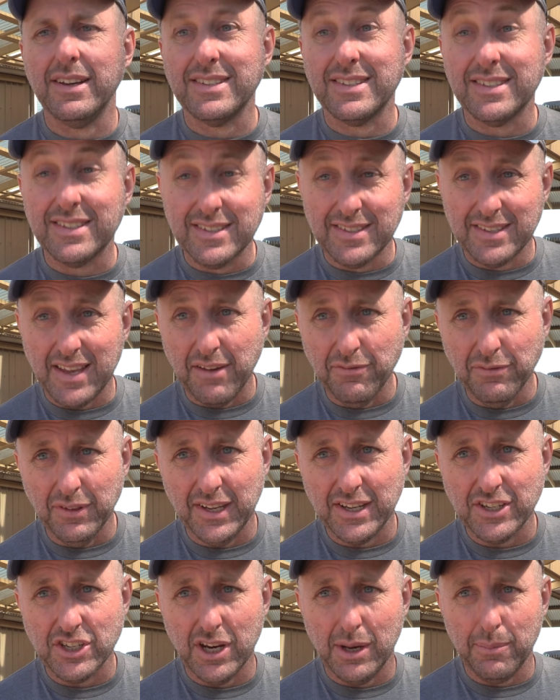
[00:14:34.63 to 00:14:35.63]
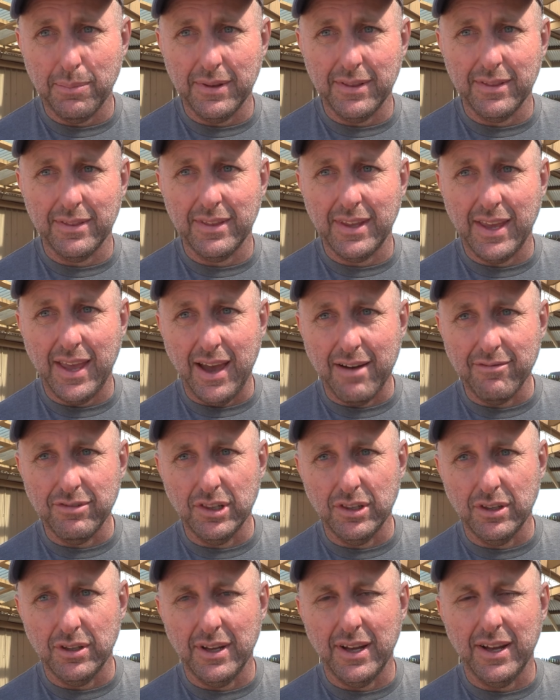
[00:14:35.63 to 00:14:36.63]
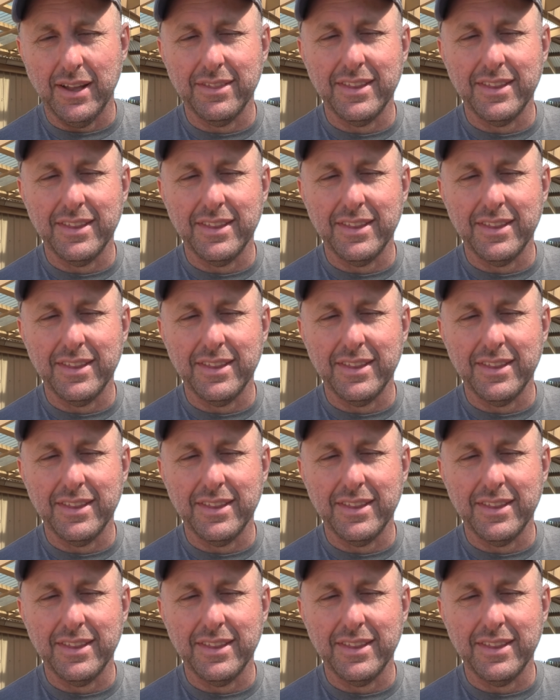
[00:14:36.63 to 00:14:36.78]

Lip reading: It's definitely cheaper than the Avalon,